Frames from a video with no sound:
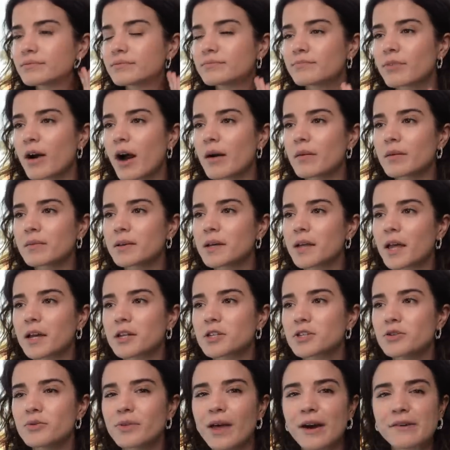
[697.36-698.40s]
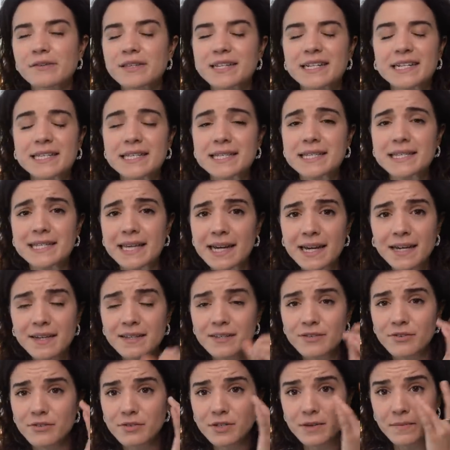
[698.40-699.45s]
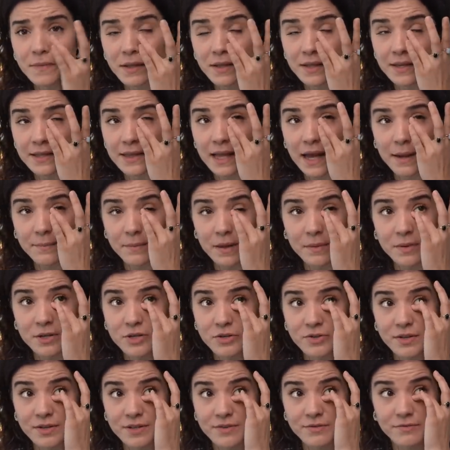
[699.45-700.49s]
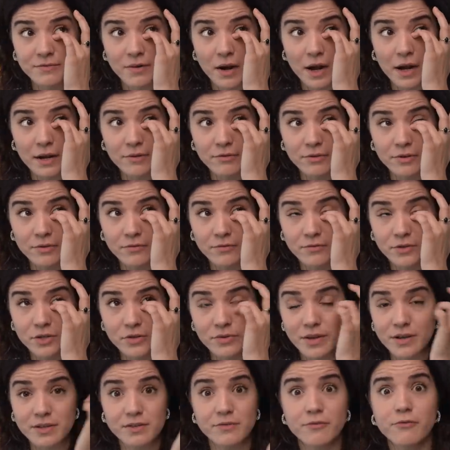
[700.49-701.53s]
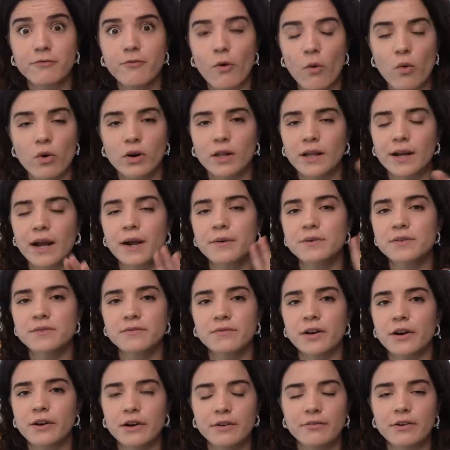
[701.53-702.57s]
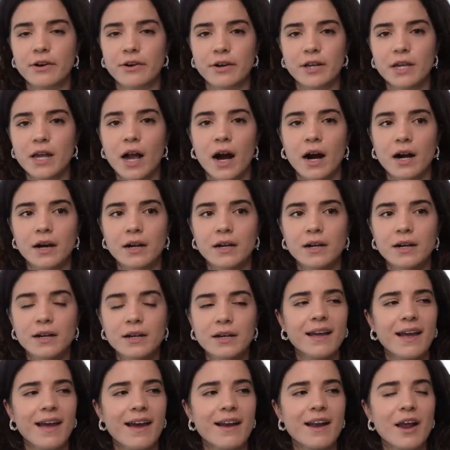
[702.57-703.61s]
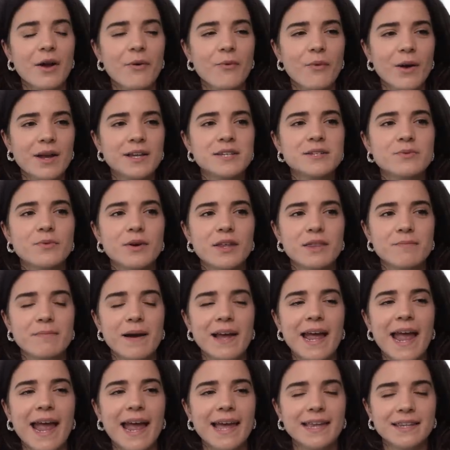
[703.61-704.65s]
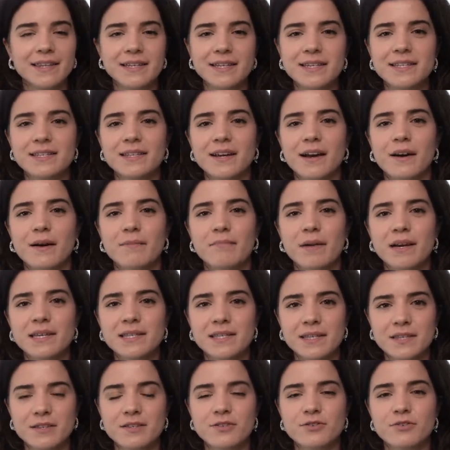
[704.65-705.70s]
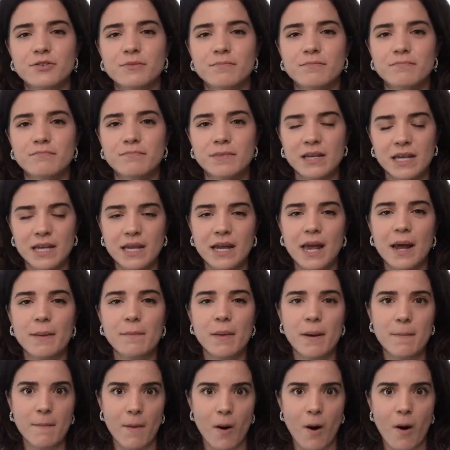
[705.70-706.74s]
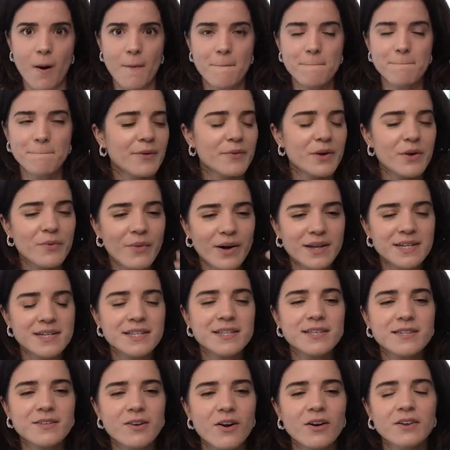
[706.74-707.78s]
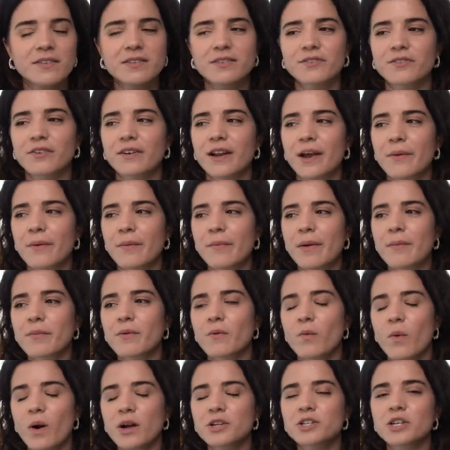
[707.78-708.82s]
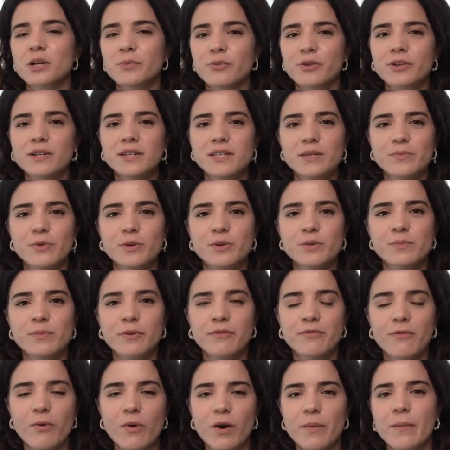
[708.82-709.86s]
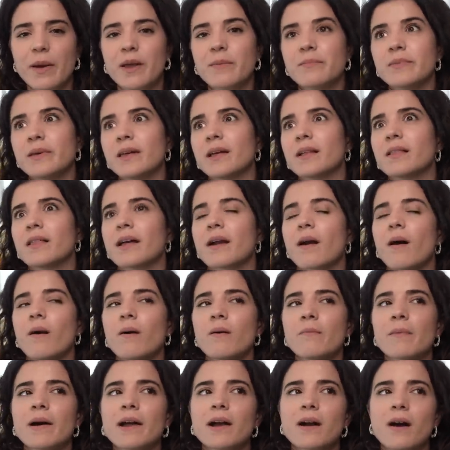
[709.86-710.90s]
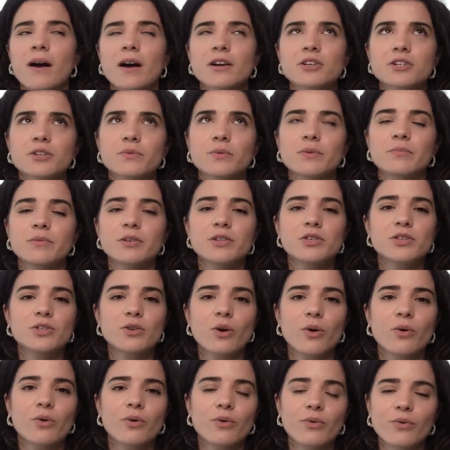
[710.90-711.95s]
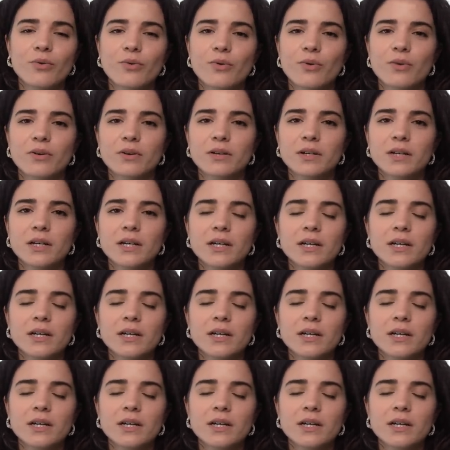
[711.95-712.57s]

probably like 2006 or something like that, maybe 2005 or 2004, like I was very, very young. And I went with my Aunt Lisa, my sister, me, and my mom. We went to this concert and I remember watching Britney Spears perform and being like, oh my gosh, it would be so cool